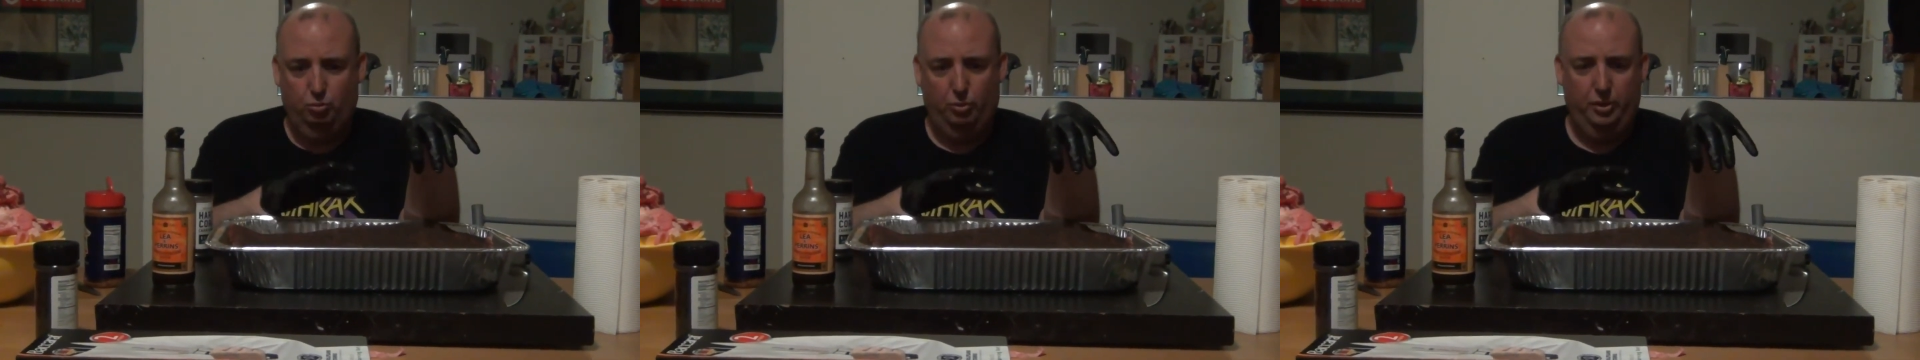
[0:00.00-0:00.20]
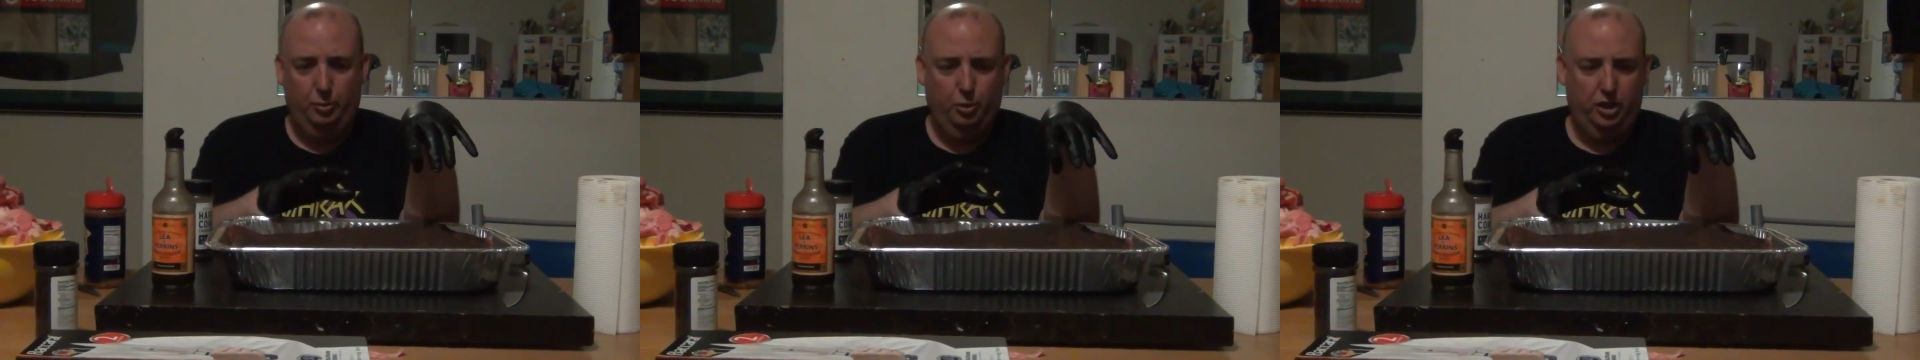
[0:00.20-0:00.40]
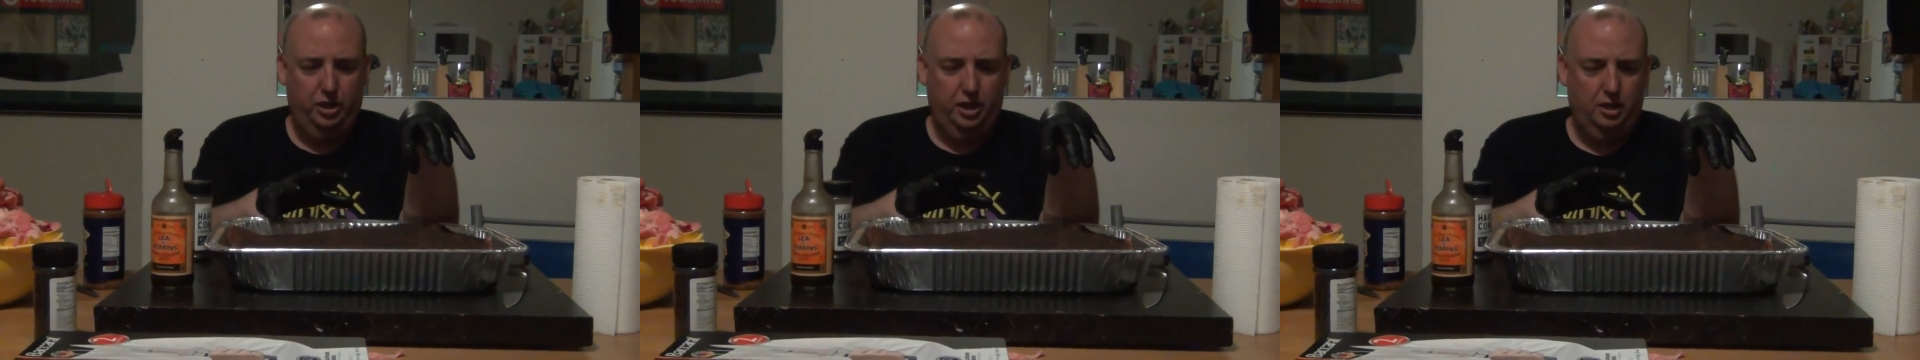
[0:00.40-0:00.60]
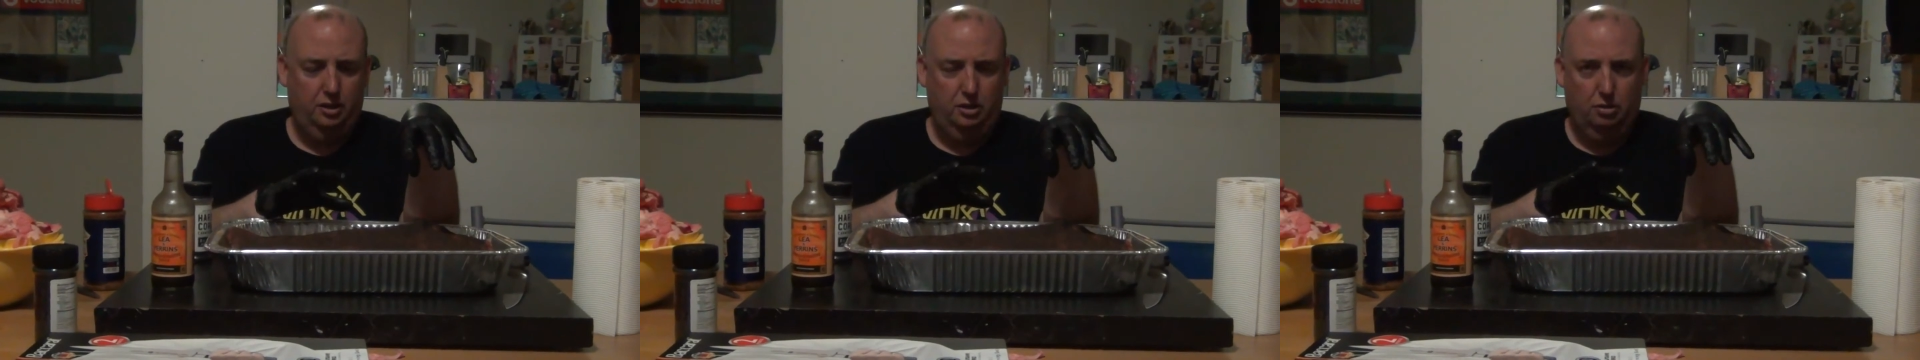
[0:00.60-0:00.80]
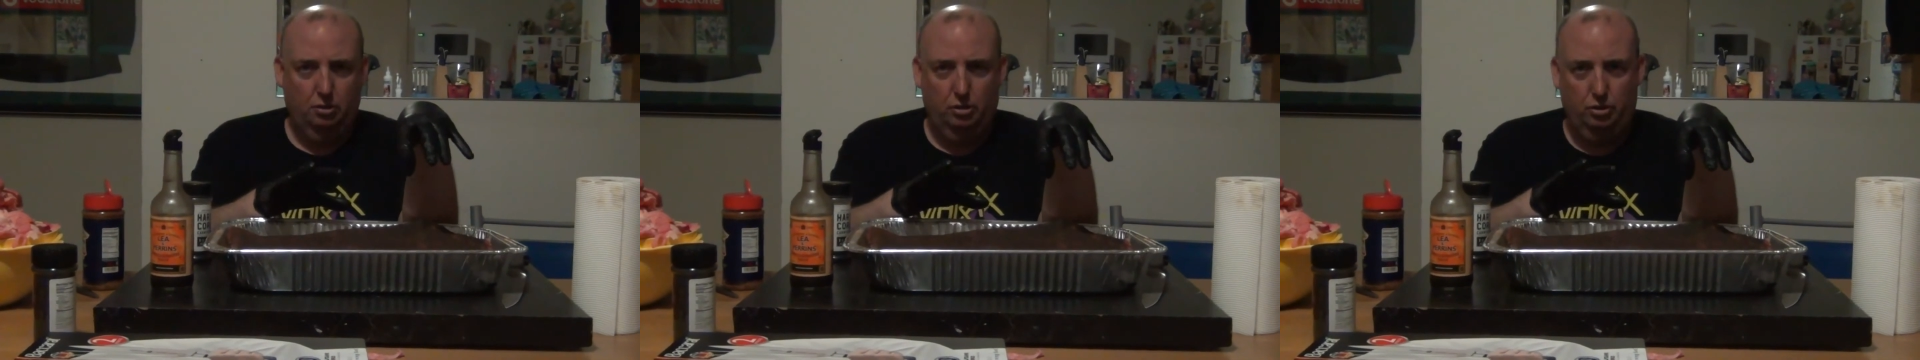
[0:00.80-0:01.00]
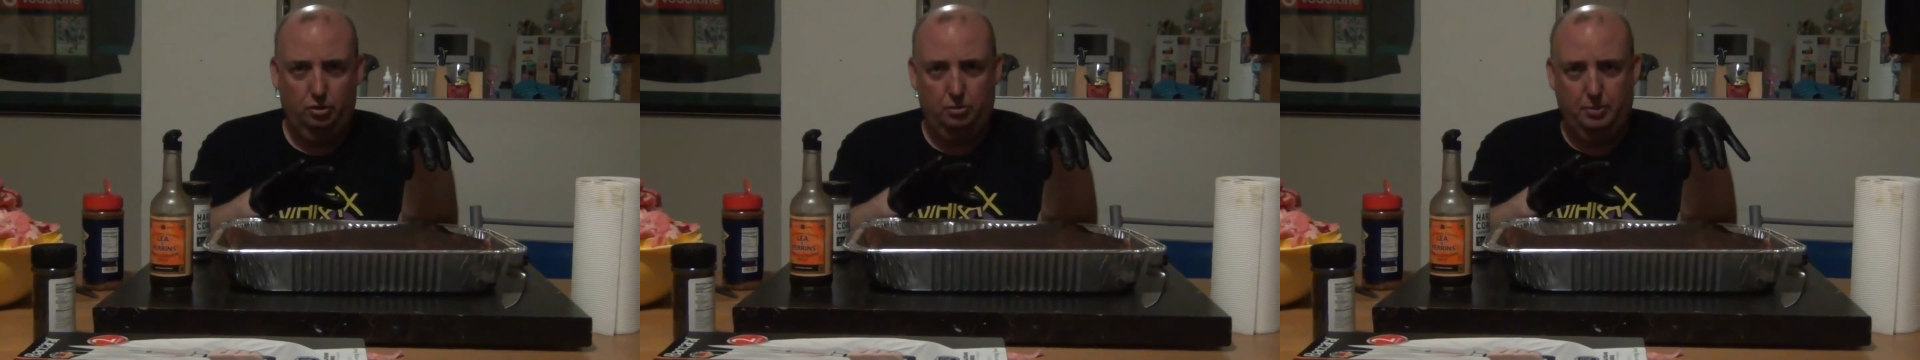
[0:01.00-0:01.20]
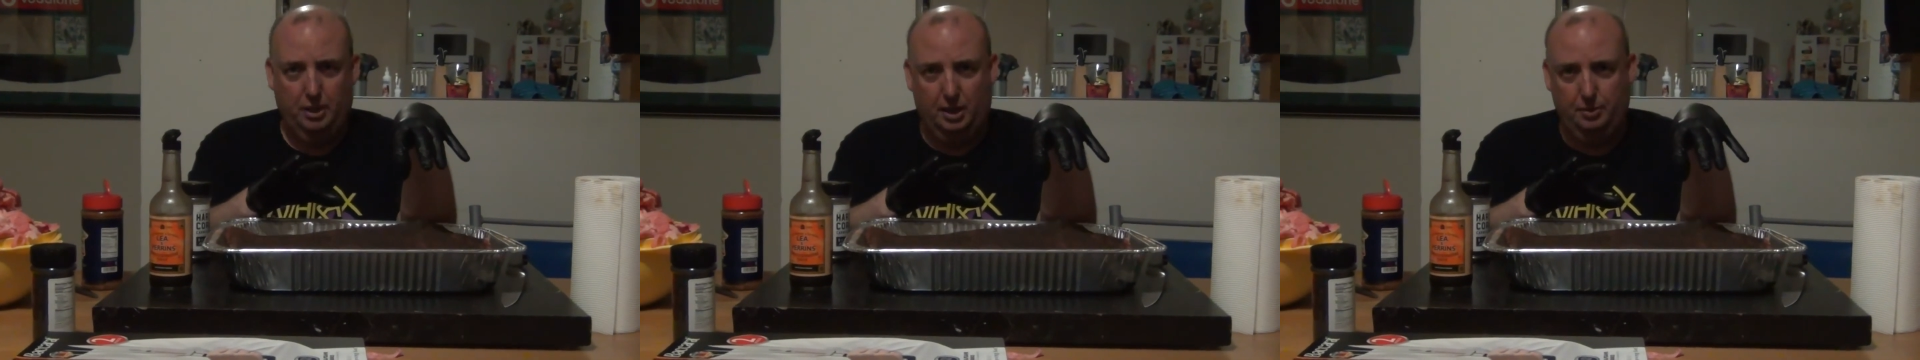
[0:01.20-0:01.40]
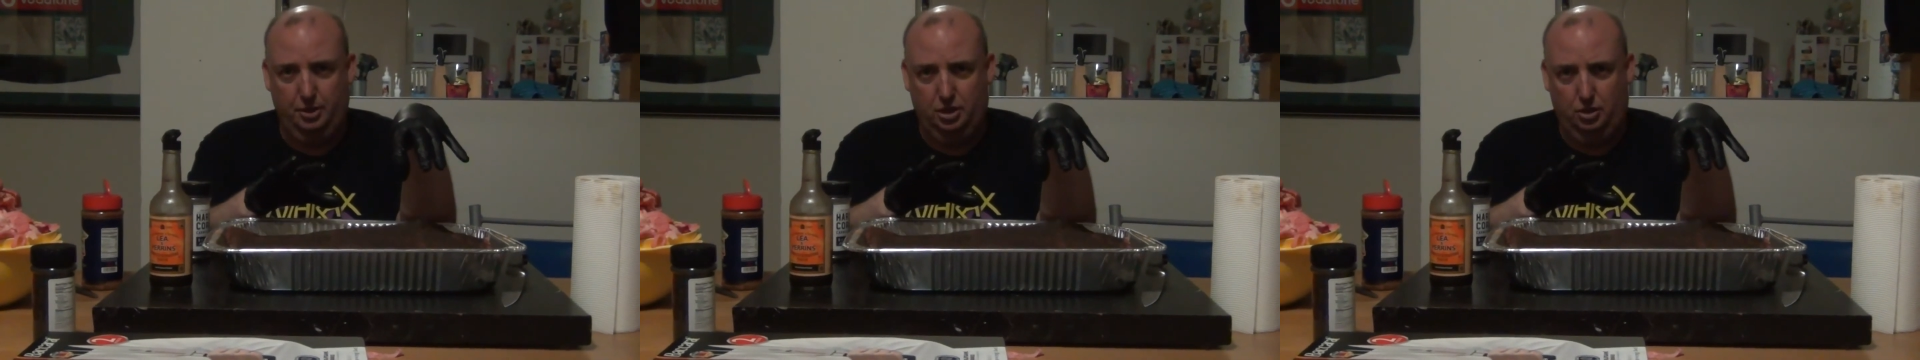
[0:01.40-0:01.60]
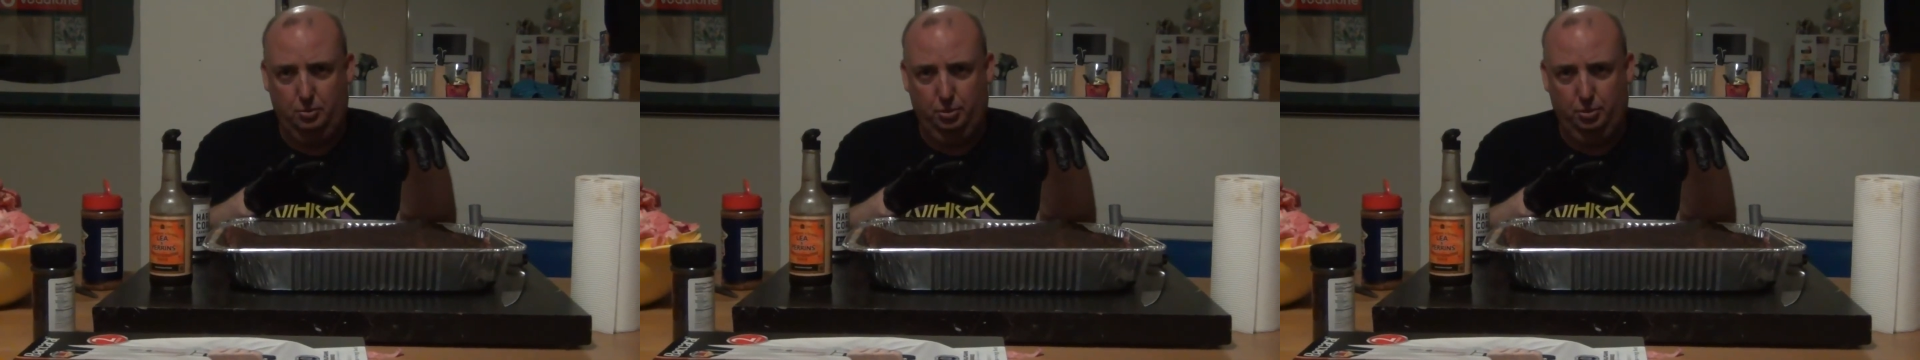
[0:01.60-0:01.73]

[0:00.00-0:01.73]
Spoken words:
whether you're a good barbecue